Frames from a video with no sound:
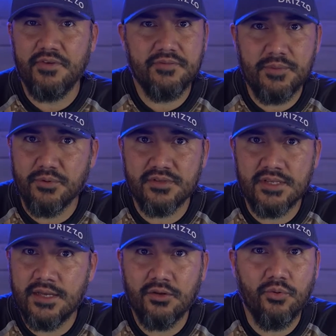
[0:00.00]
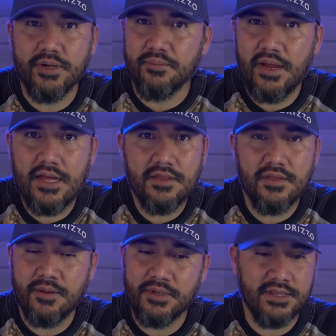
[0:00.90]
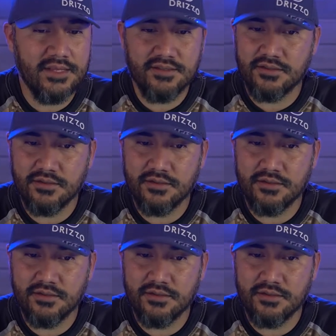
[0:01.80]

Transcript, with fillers: 50%? Quick math? I mean, that's